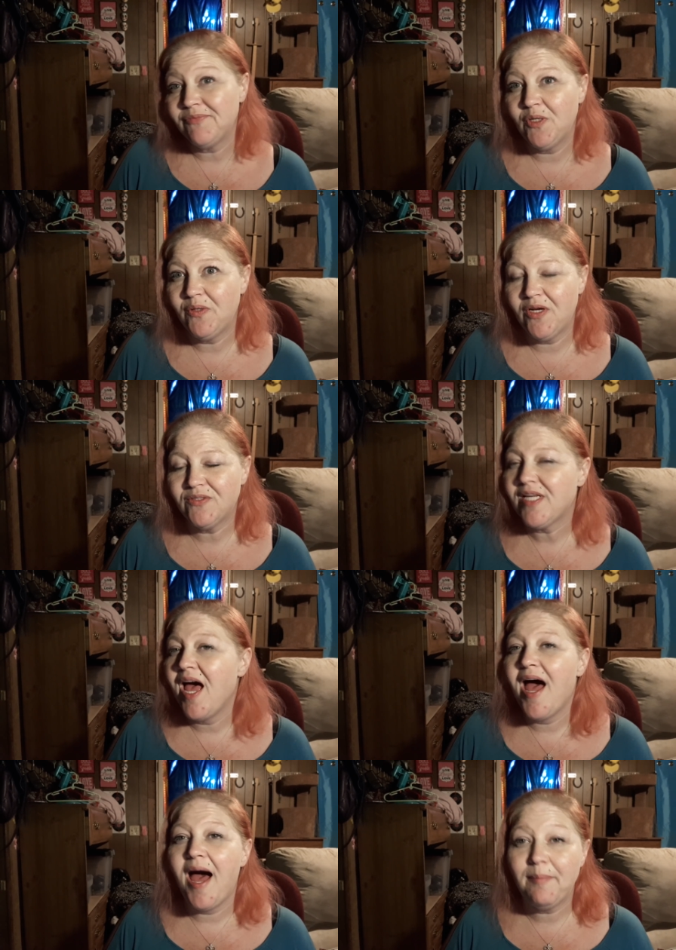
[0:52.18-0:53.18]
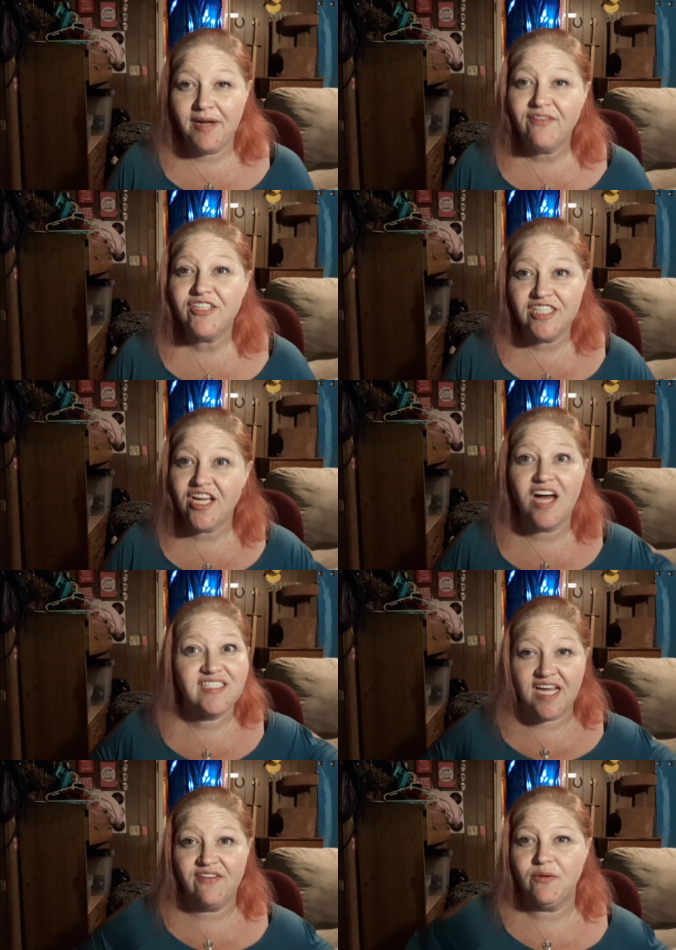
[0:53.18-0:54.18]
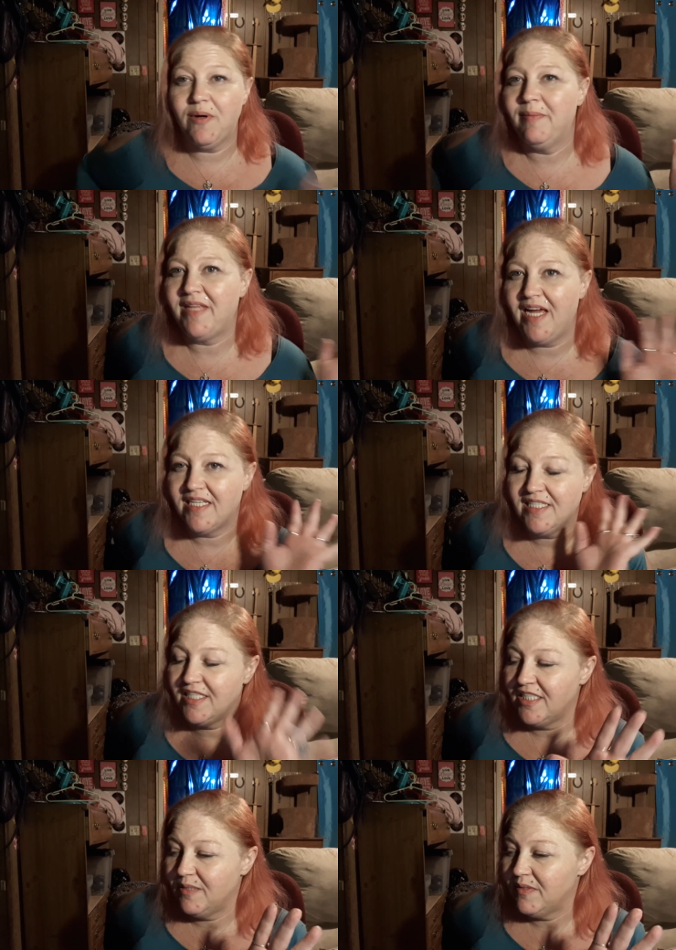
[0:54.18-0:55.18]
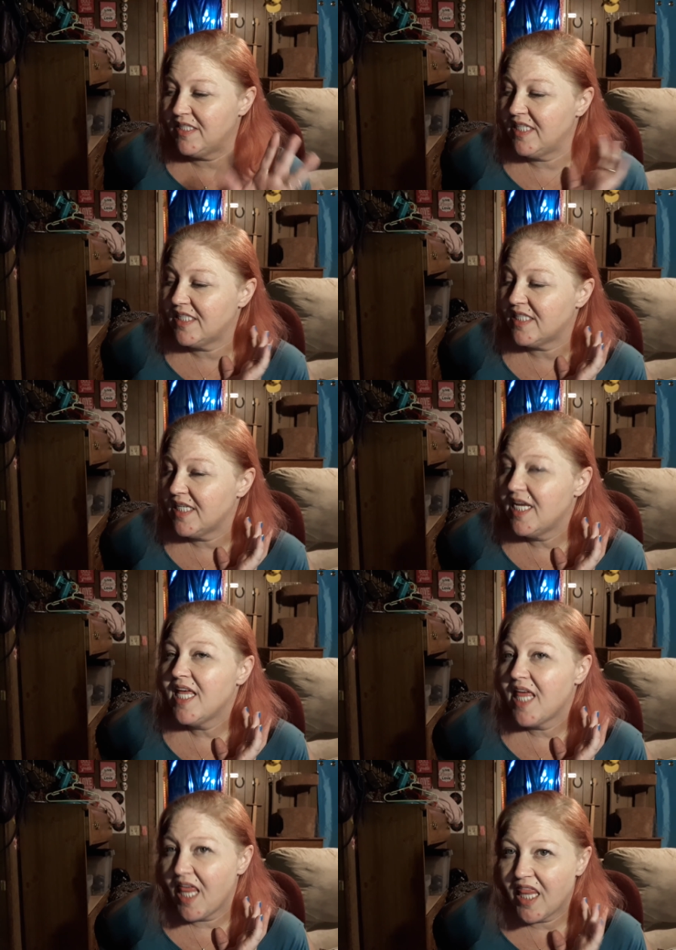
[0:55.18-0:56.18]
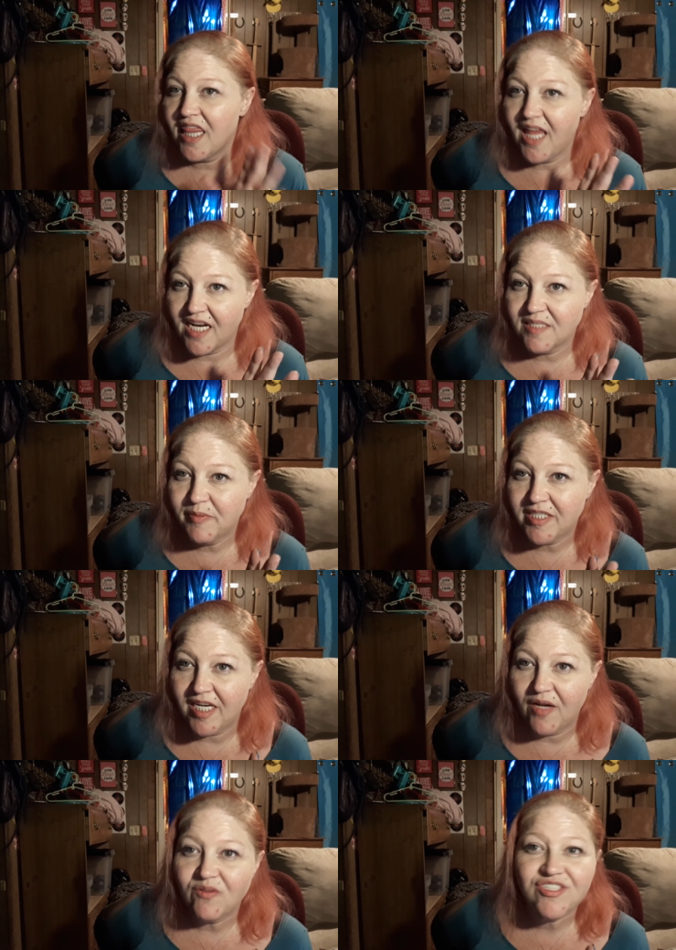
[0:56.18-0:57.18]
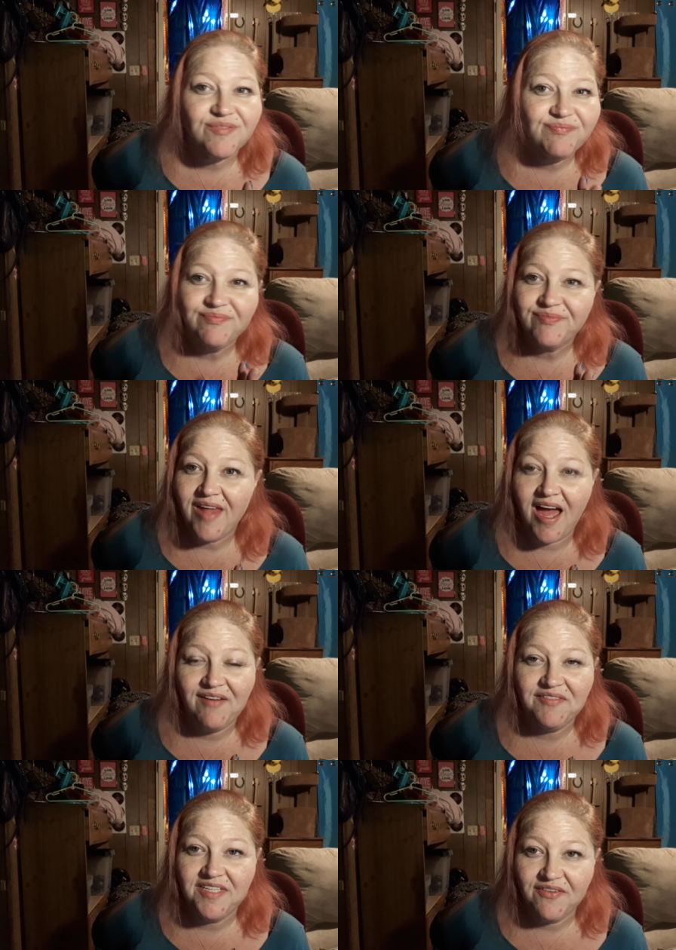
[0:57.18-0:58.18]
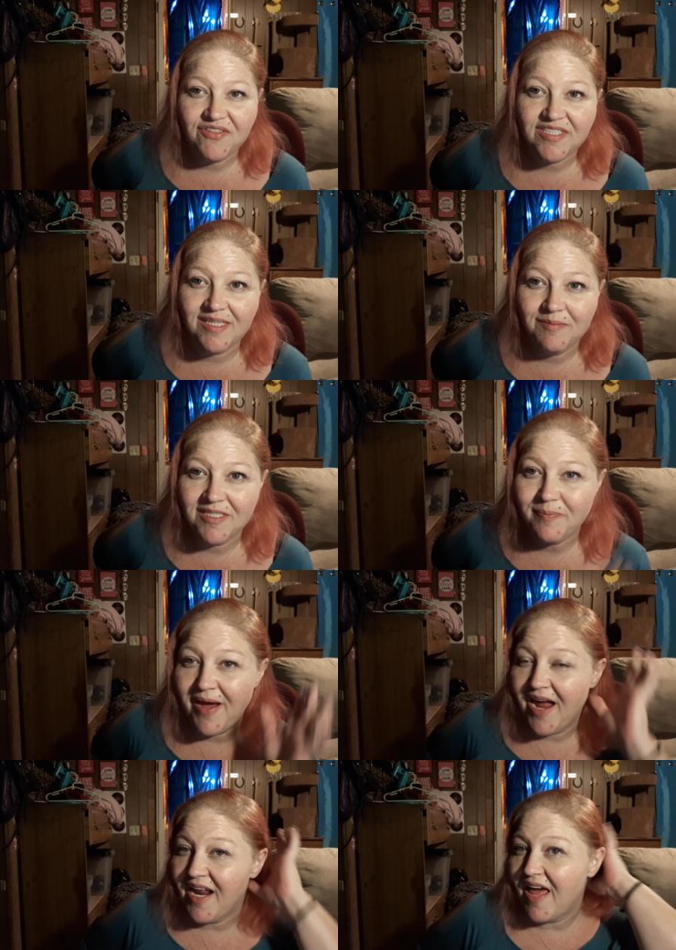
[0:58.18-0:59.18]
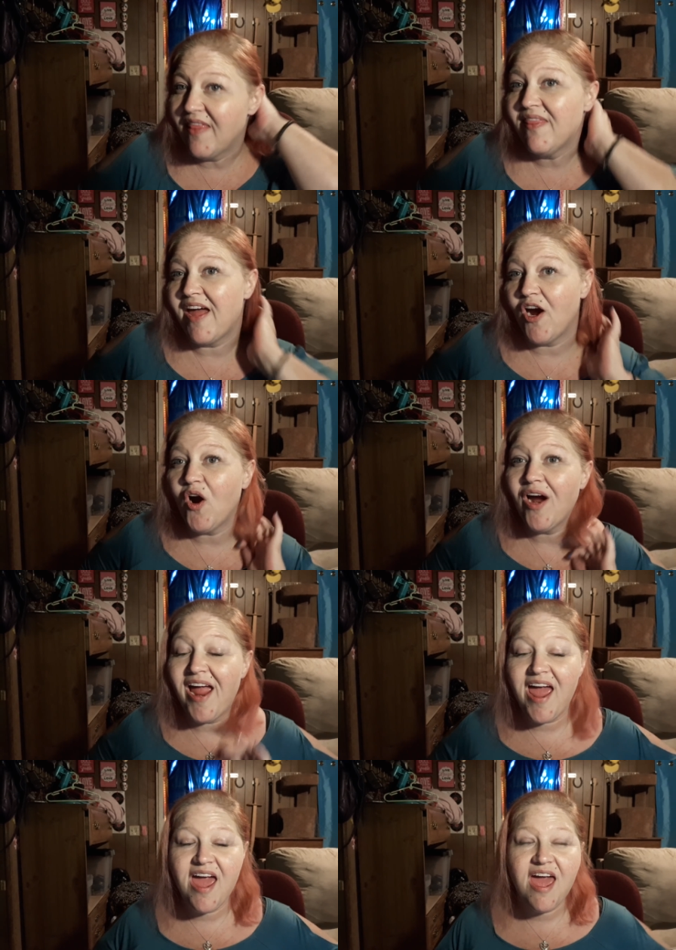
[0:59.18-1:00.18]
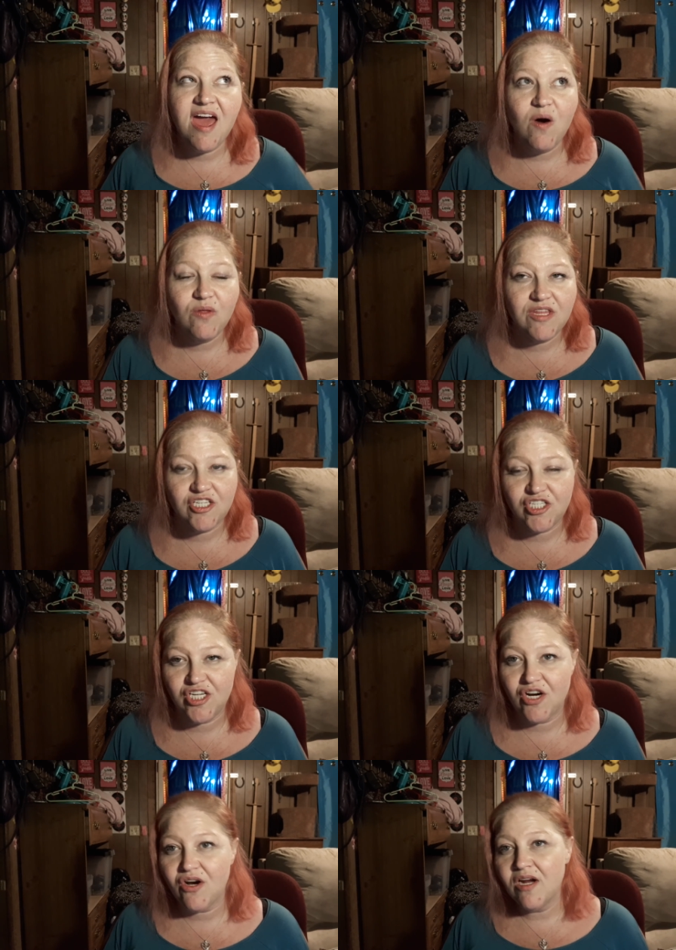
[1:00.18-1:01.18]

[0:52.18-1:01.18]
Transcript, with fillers: Who knows? I'm covered in dots everywhere, but that has nothing to do with zits. That is mosquitoes. I've never seen them this bad, and they are hell this year.